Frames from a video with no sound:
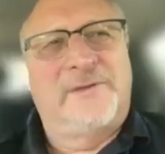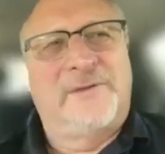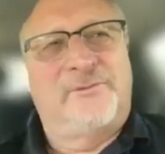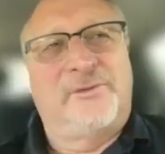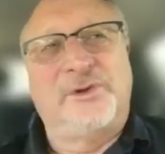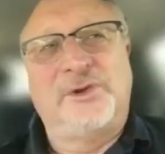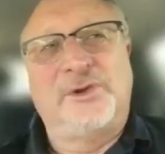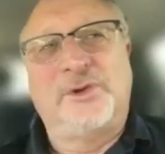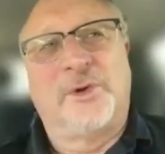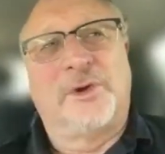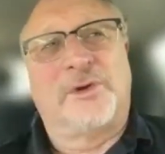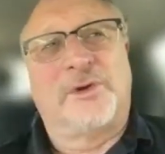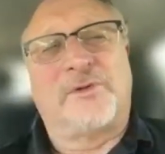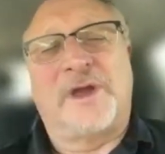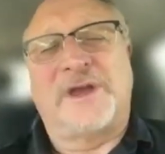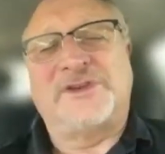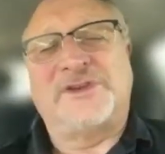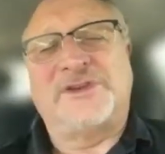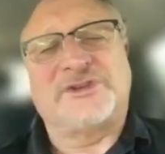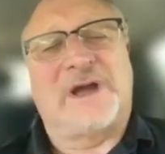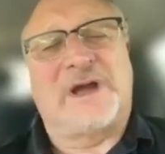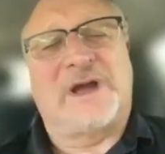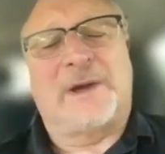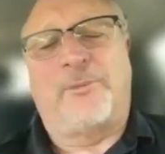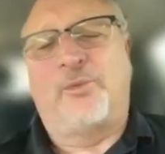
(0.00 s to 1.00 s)
We do a great
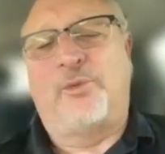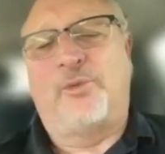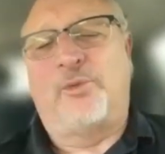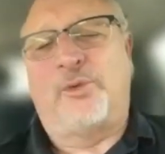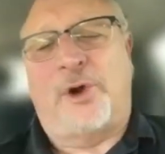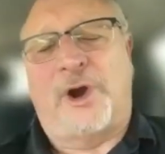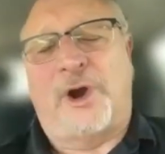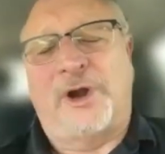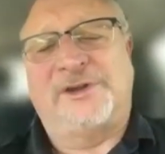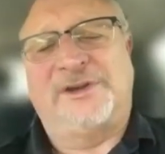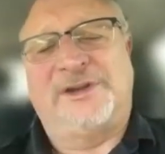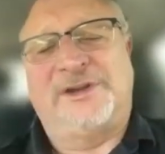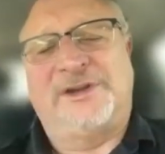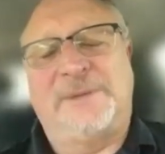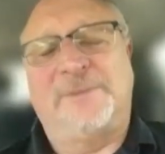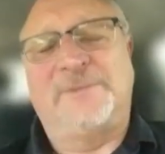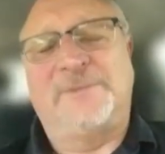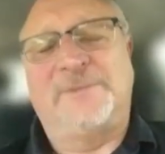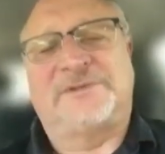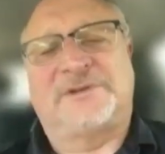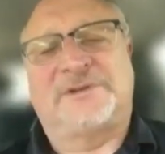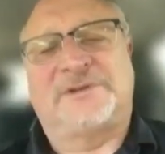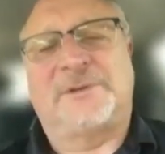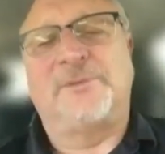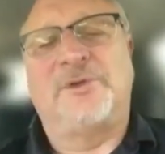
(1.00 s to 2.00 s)
job. Our team
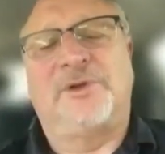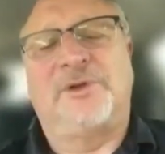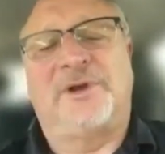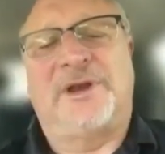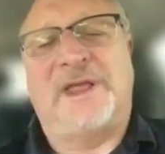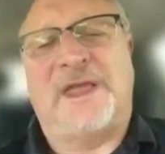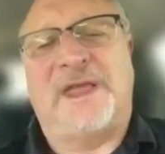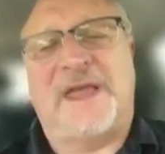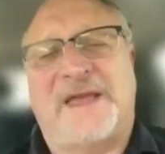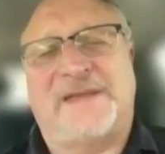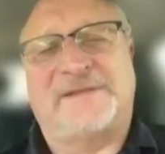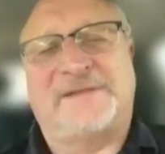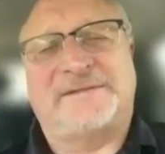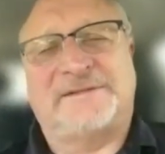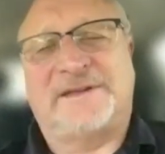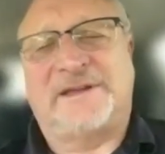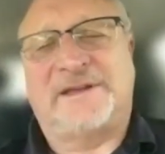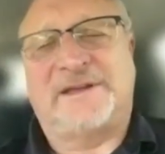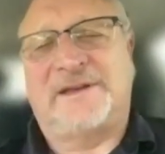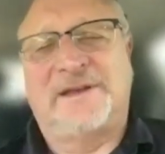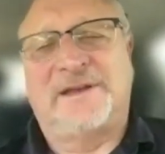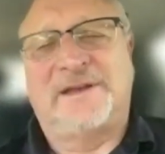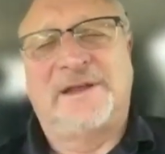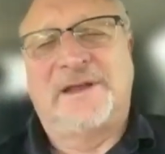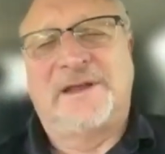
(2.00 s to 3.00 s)
is a community
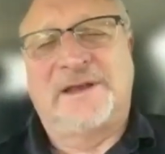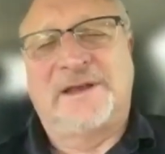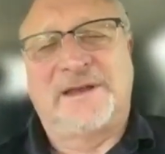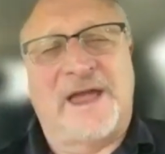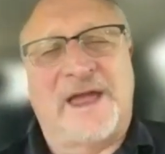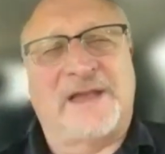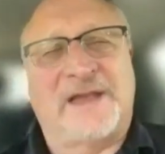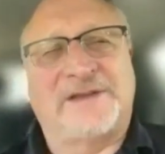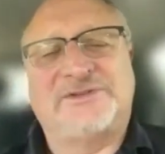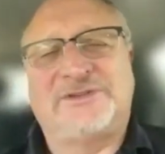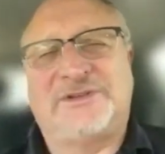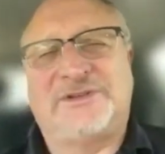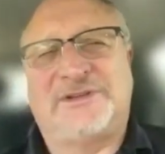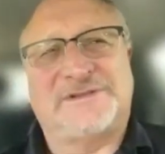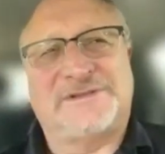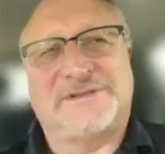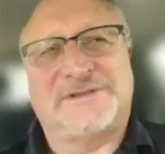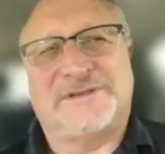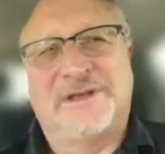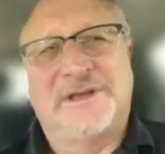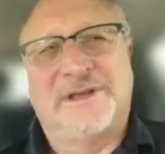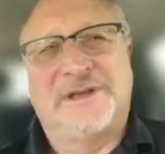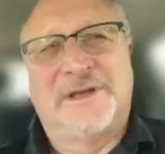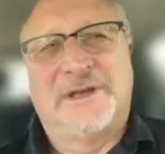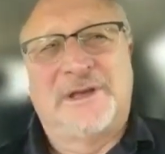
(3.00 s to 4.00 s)
asset, not
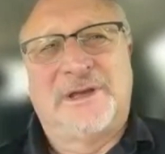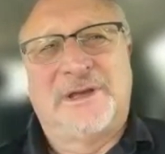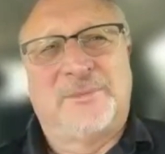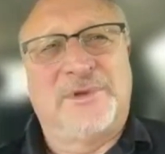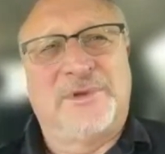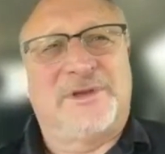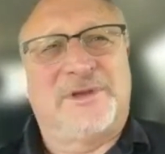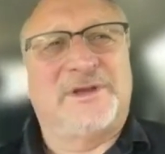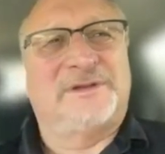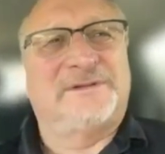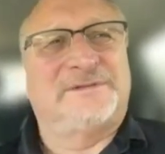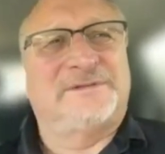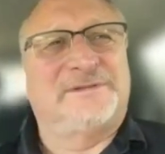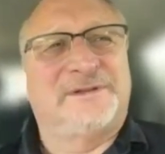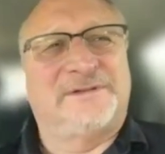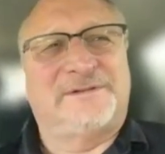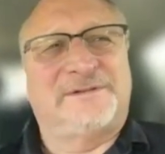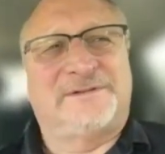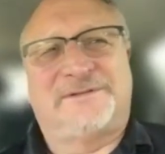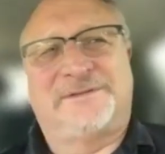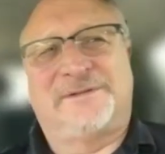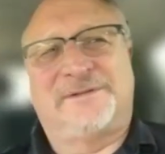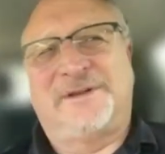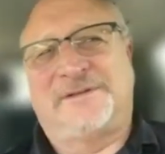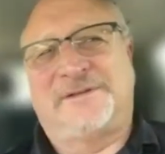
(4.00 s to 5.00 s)
just because
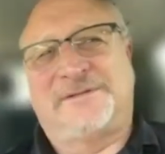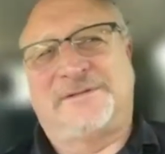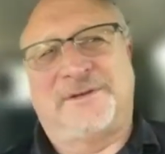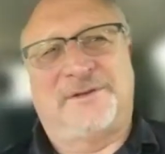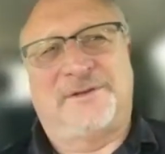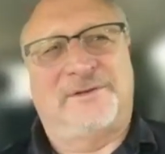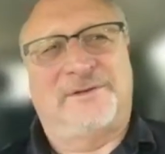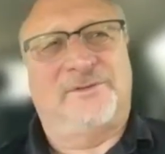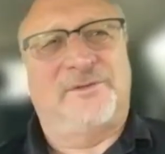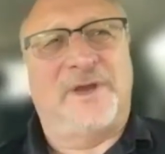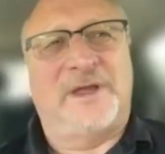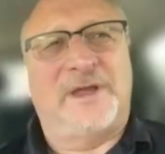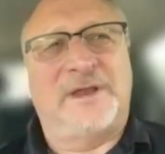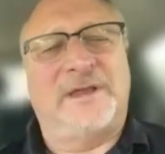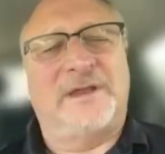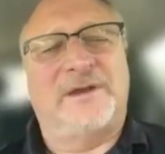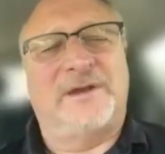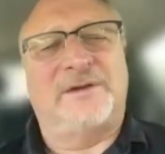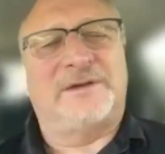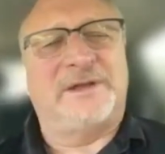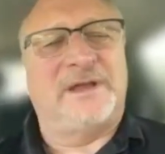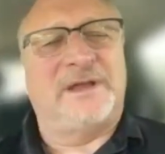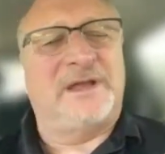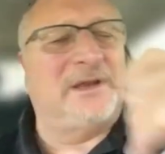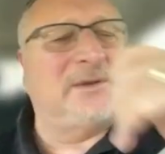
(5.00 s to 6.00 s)
it's it's a great
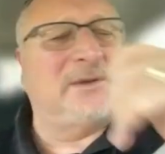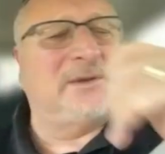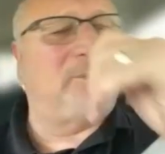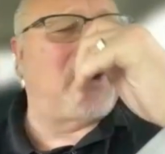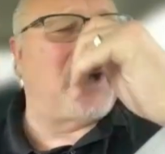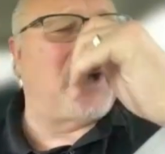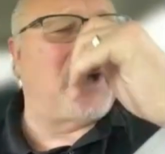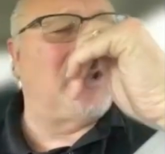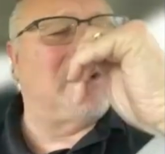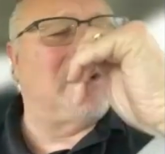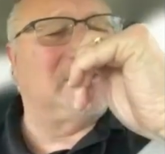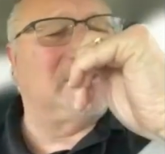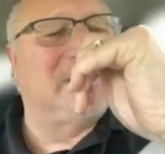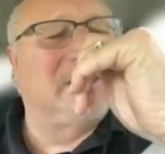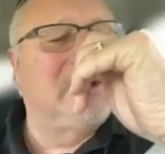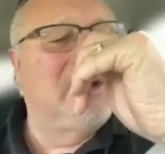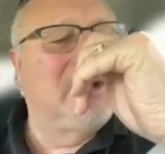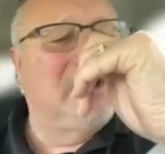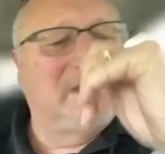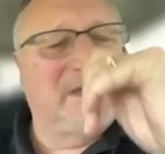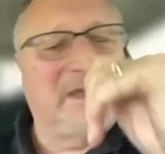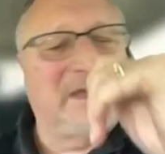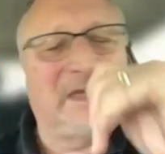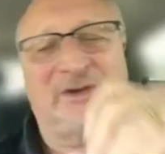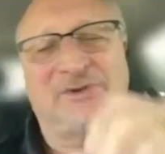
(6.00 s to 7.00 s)
entertaining product.
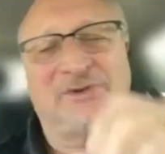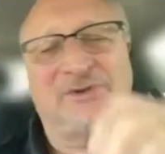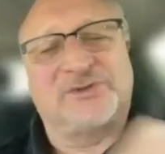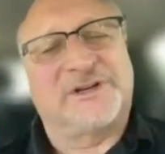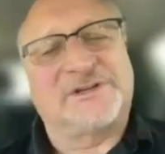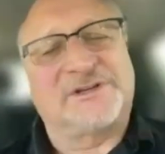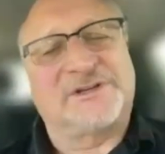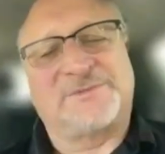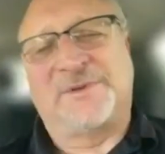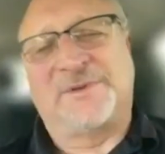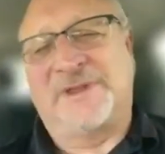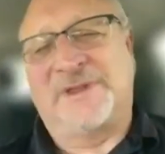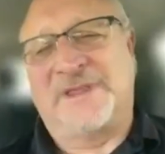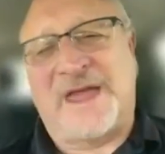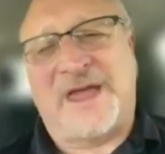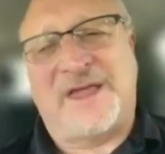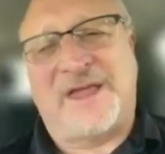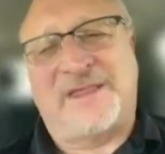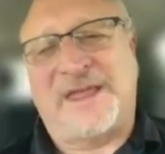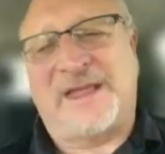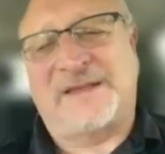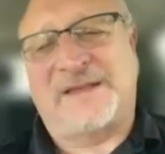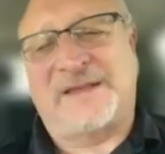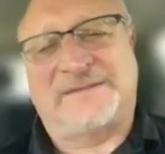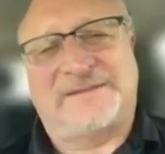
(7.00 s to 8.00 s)
You got to trust me. That
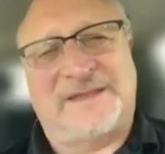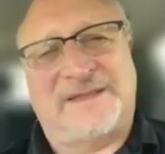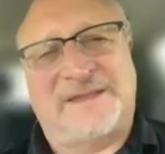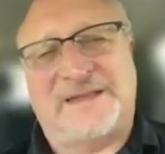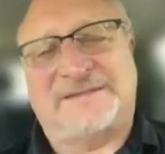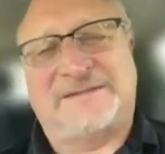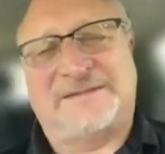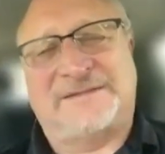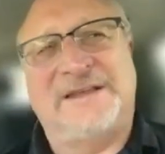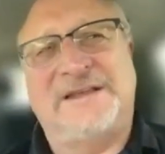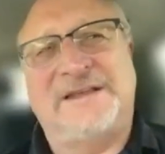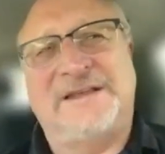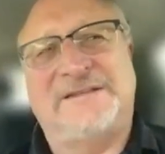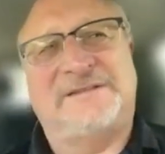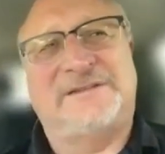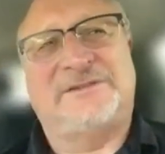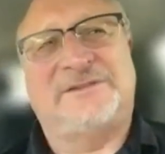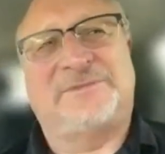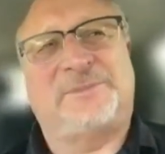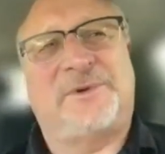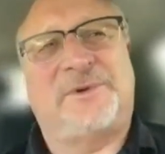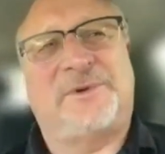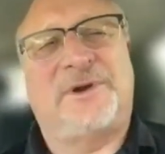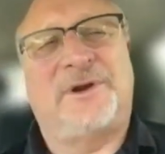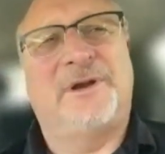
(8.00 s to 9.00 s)
that's that's the
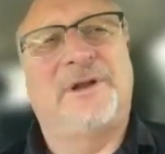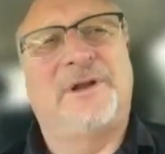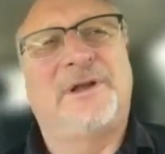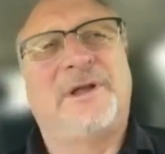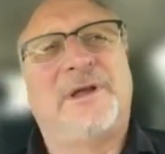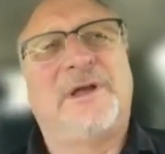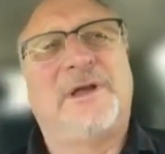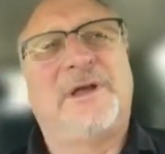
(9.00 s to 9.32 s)
easiest part.